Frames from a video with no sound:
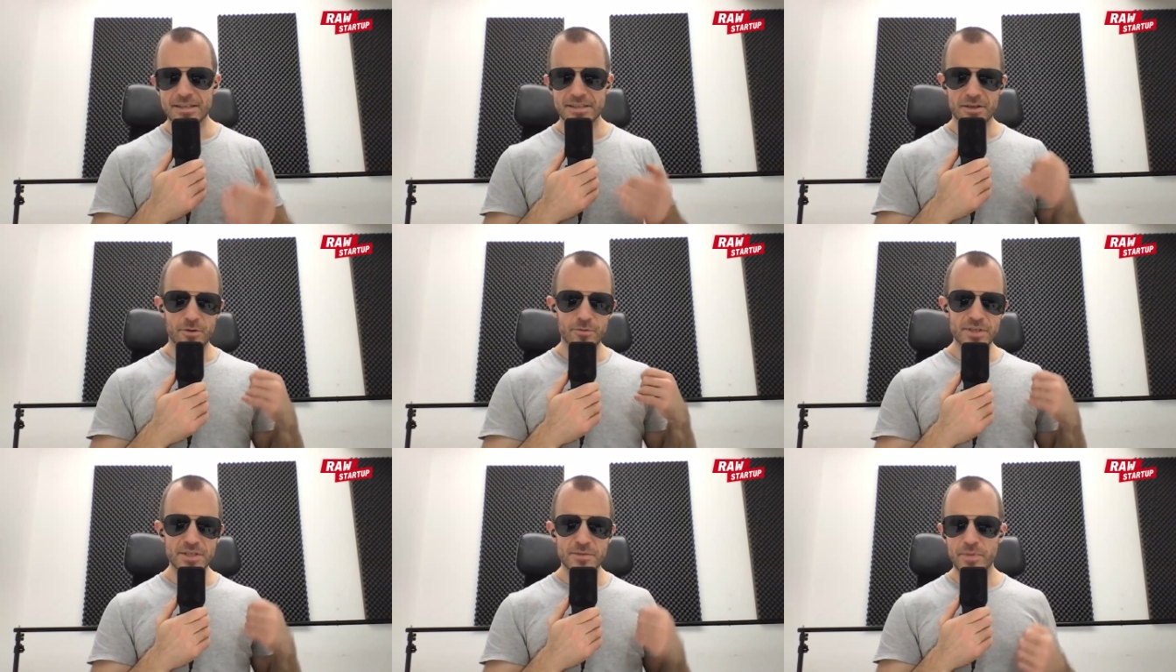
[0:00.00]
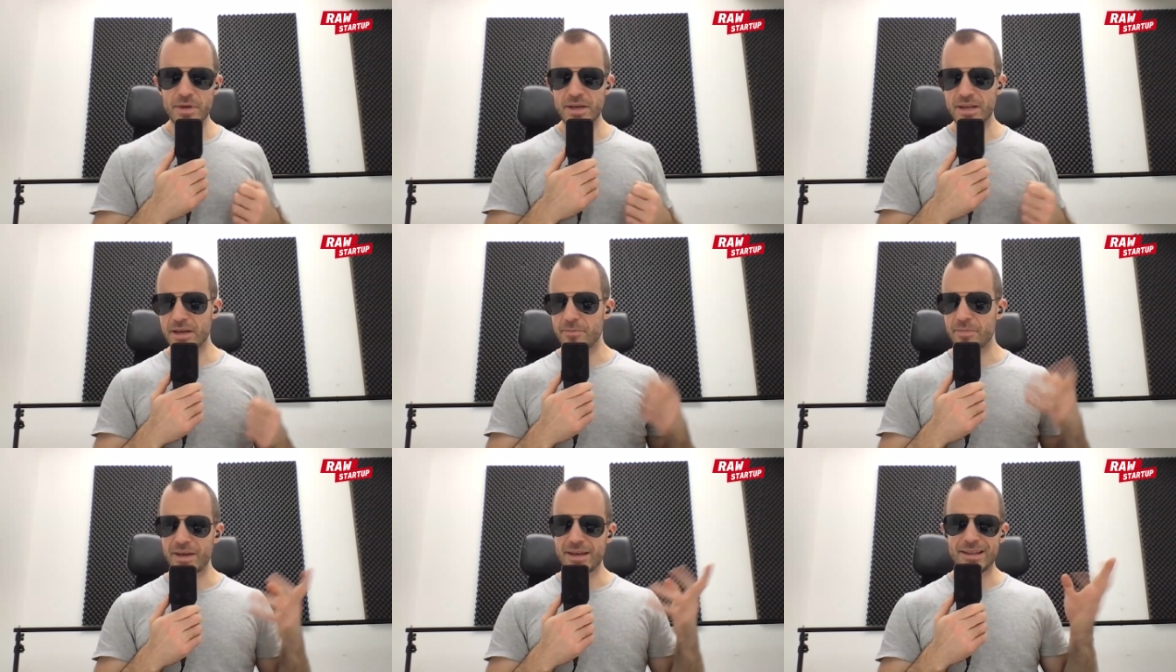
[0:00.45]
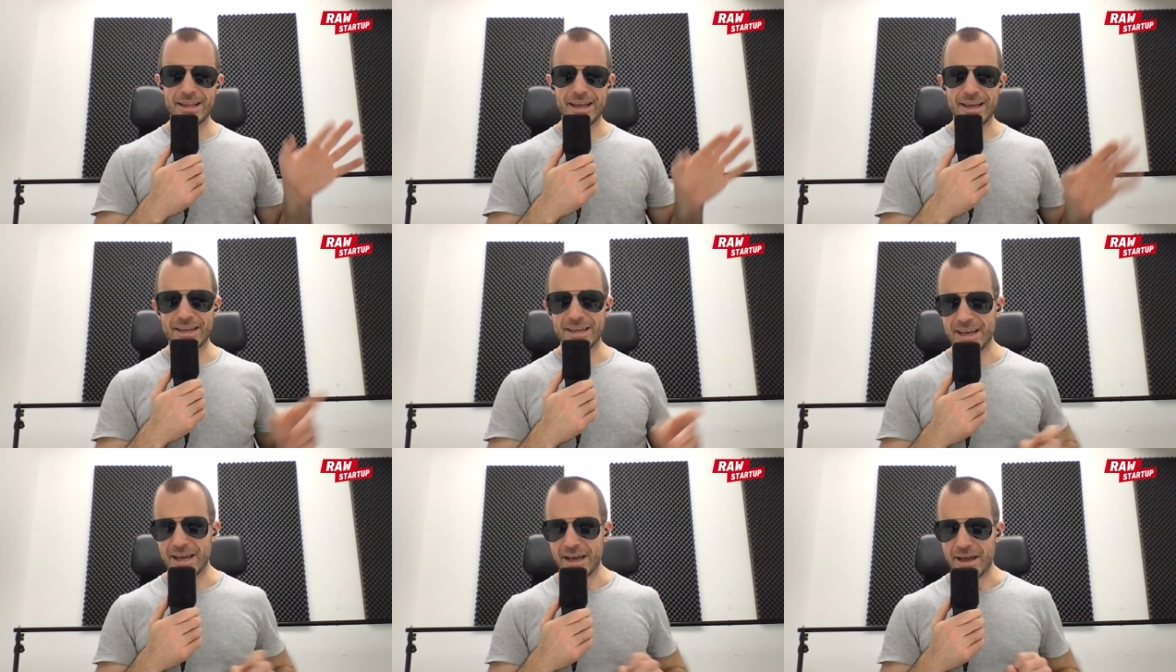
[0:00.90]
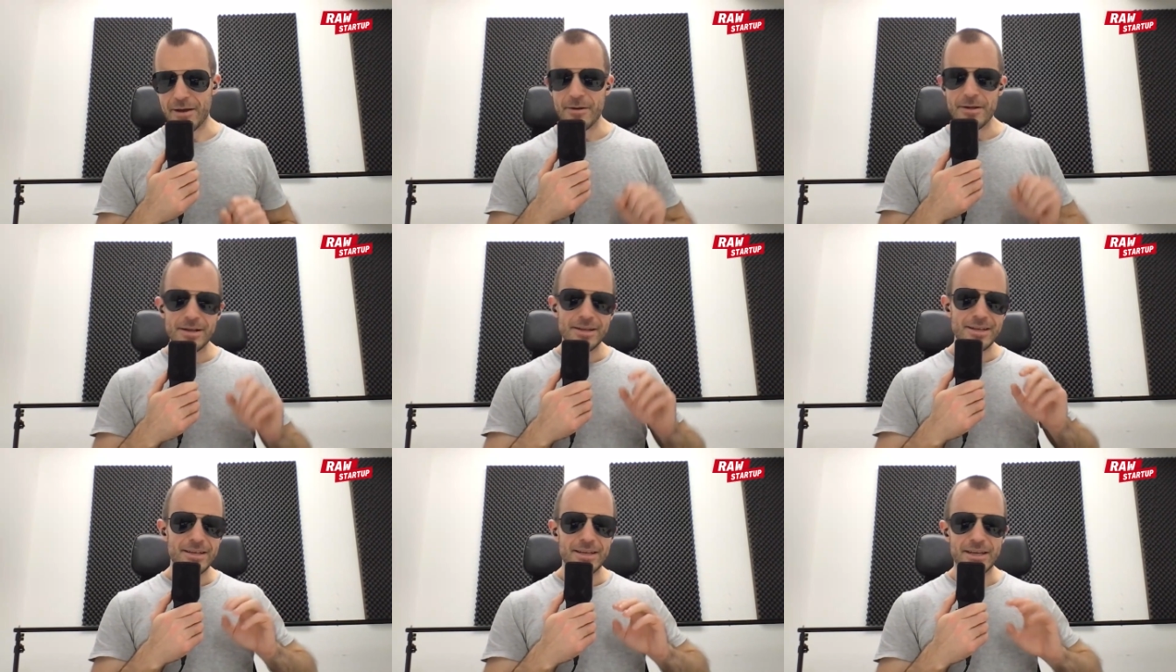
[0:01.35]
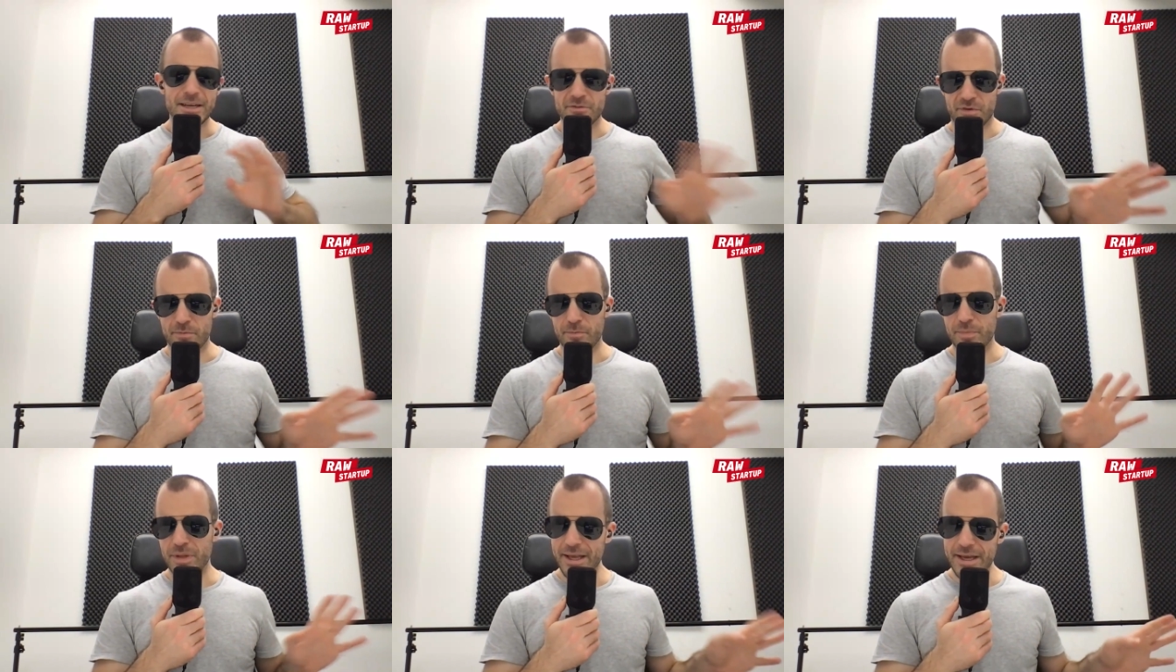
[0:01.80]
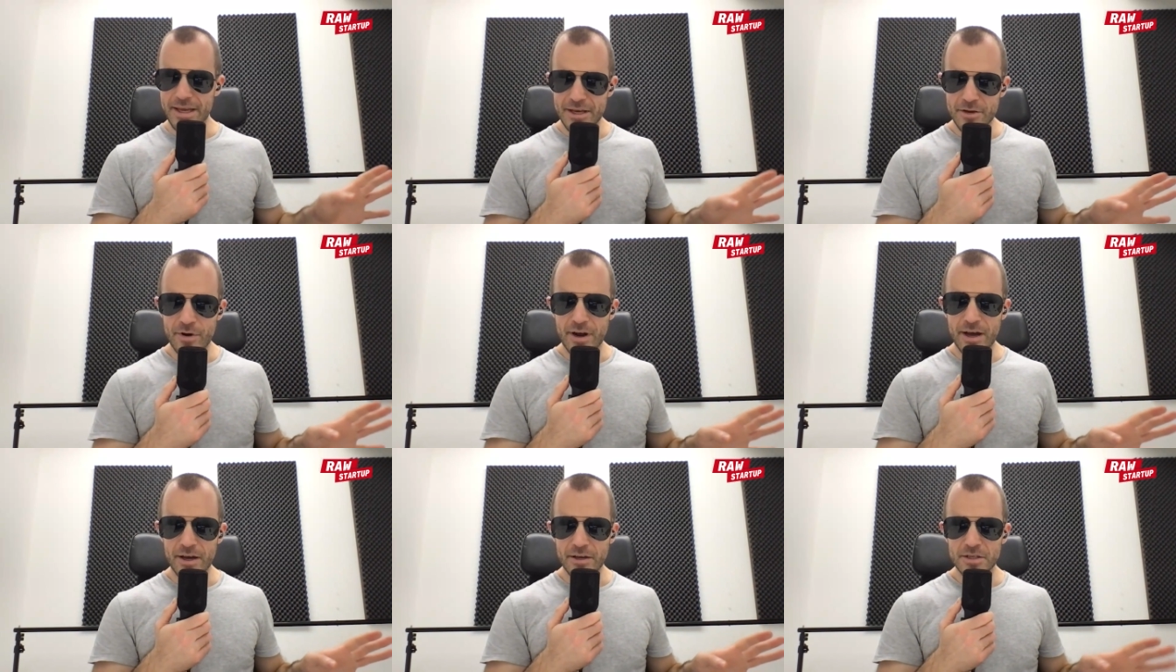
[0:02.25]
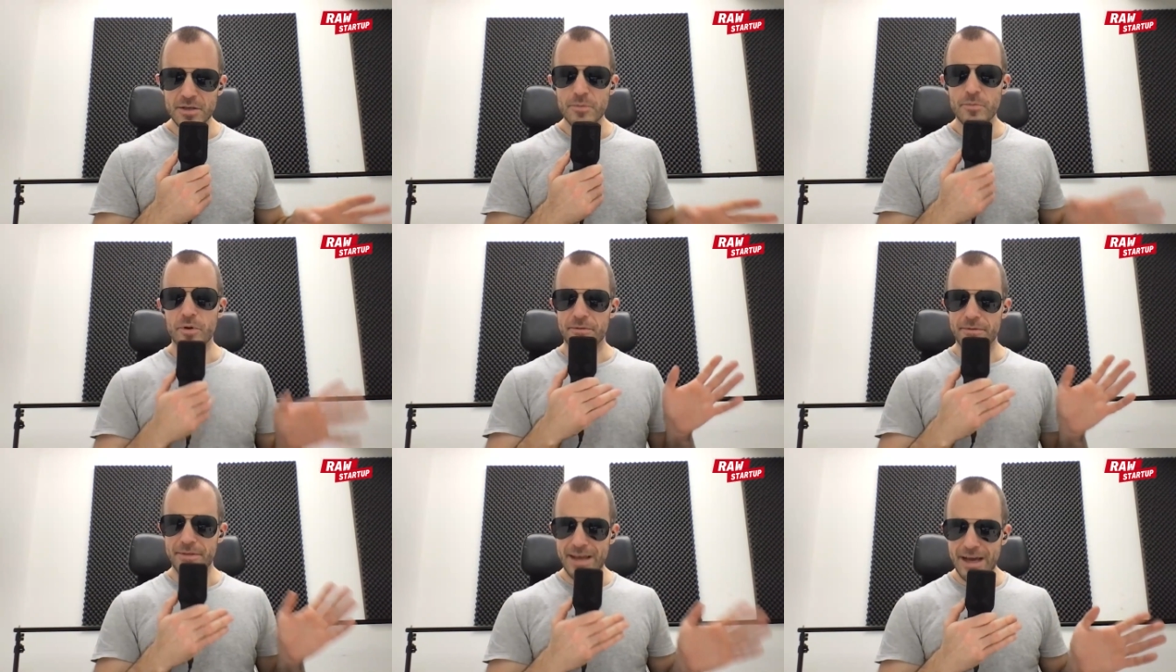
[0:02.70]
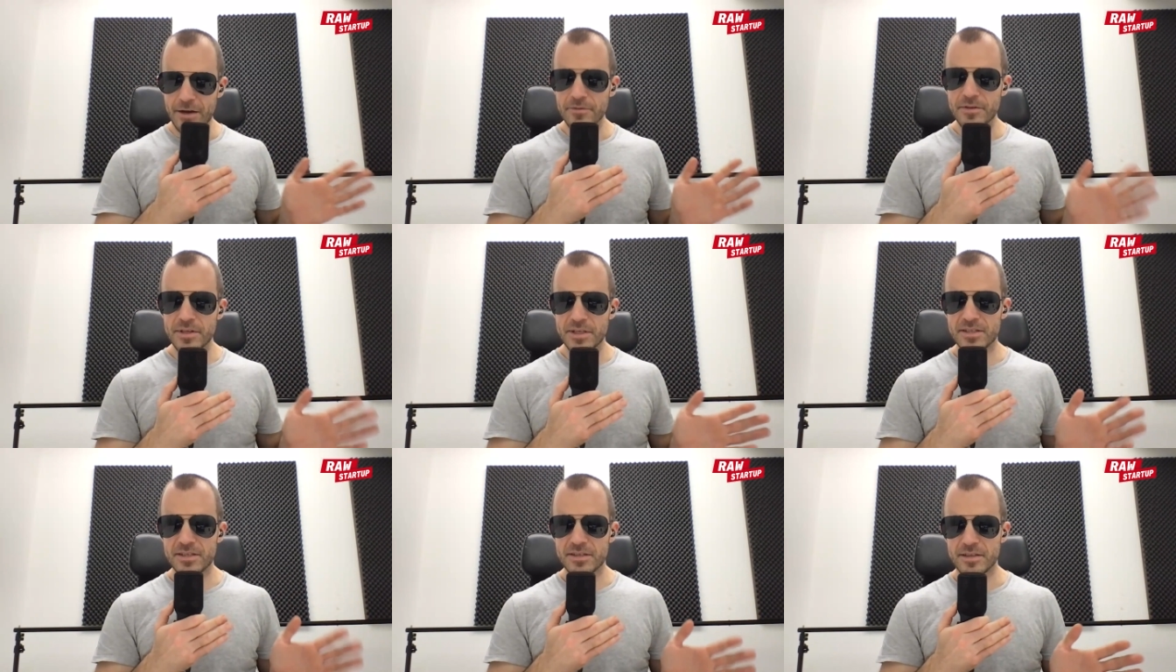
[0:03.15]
has always been a bit like a kind of a playground, but now these